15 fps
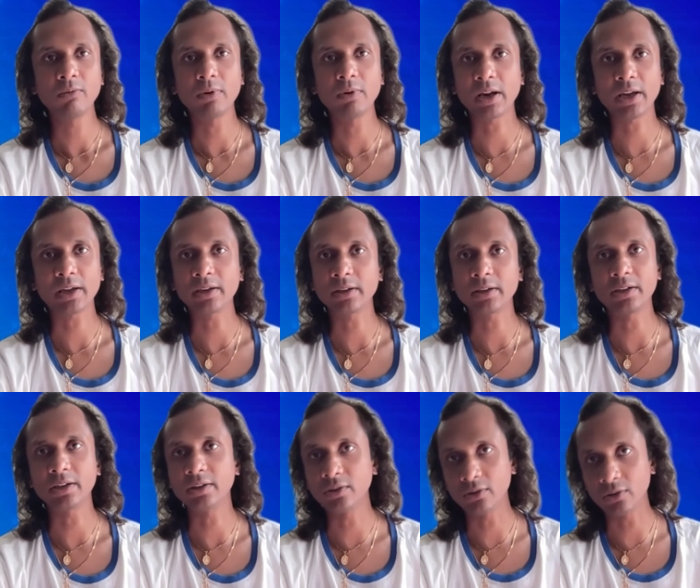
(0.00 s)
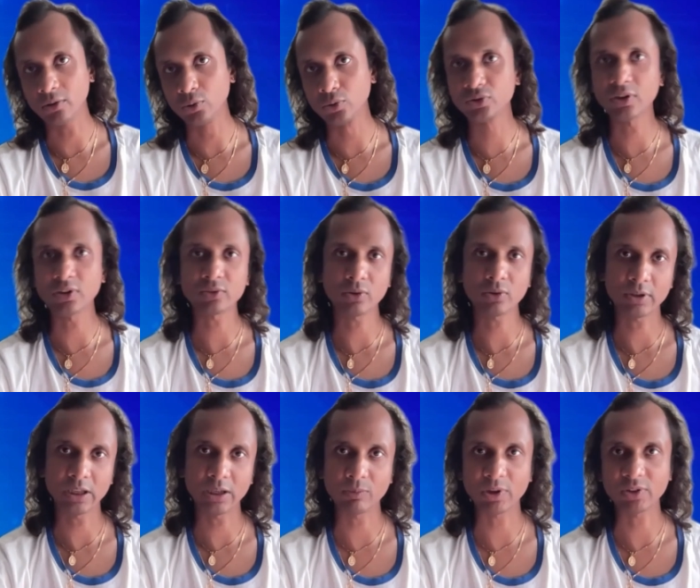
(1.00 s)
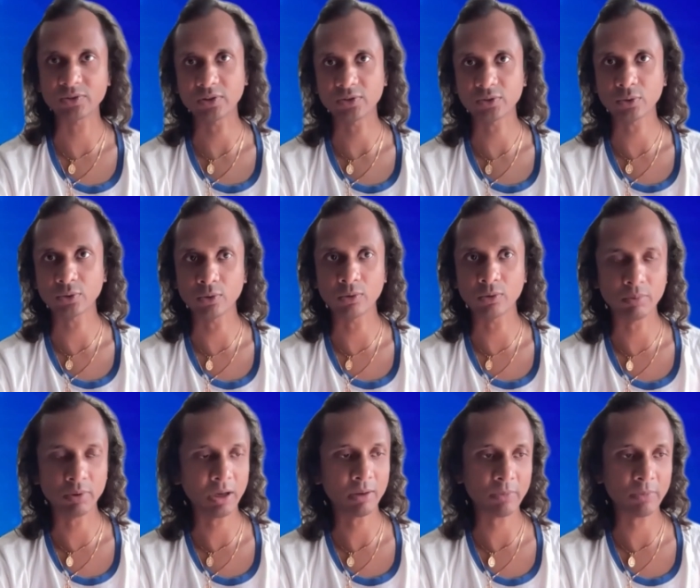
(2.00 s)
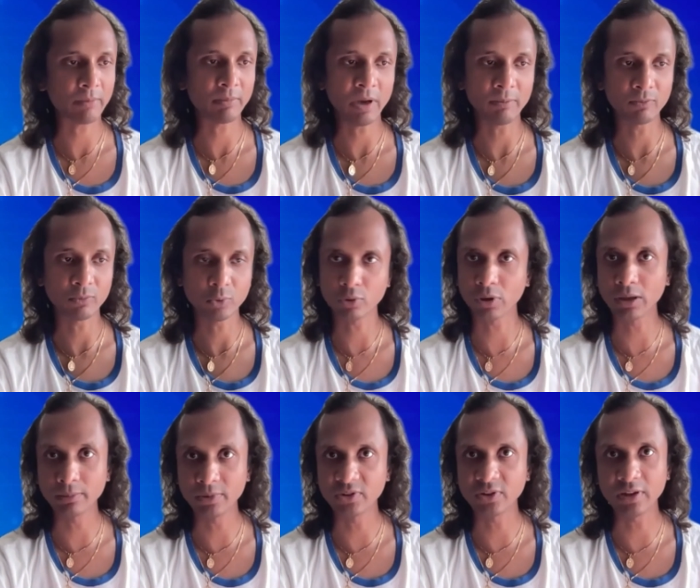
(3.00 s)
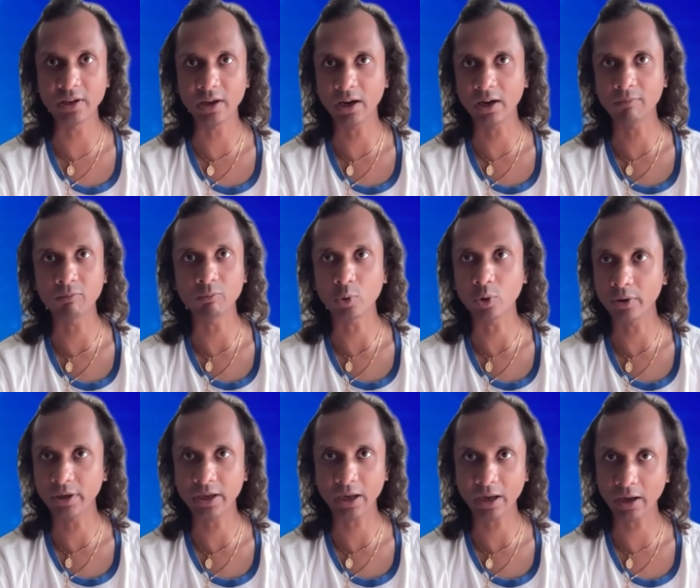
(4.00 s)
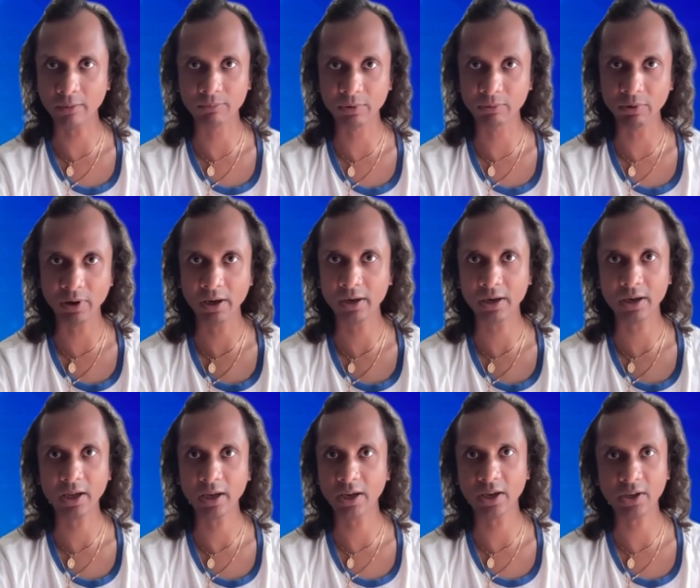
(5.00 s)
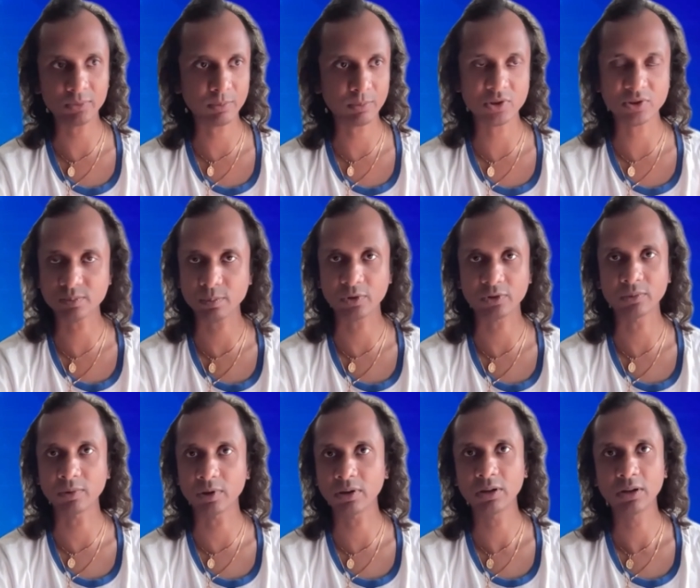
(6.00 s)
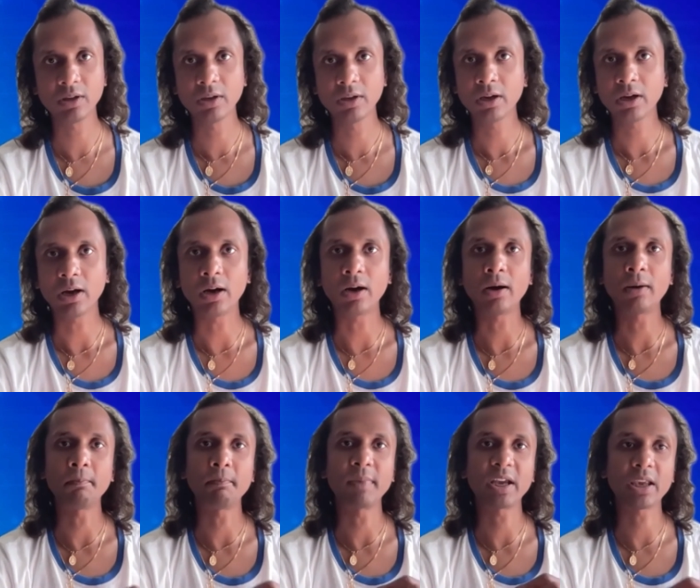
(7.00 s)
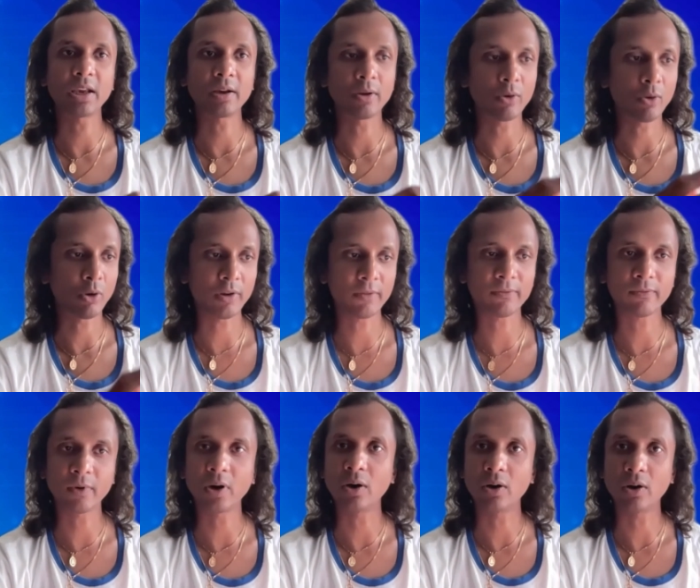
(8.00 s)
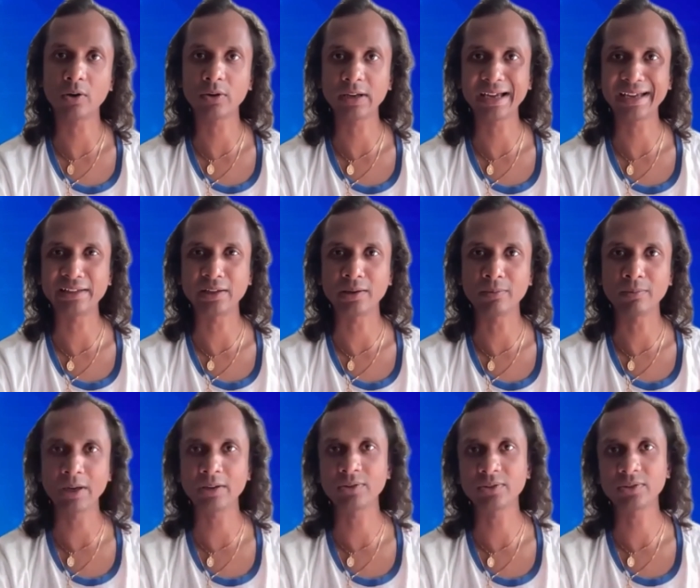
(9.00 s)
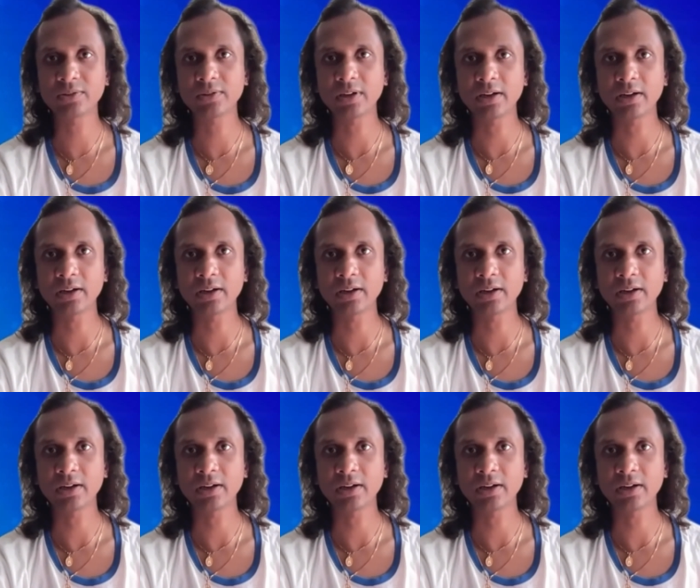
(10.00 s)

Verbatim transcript: where I can get either the users or the investors. So I'm, I'm, I'm totally busy. I'm going everywhere as much as possible, um, making a lot of uh, online events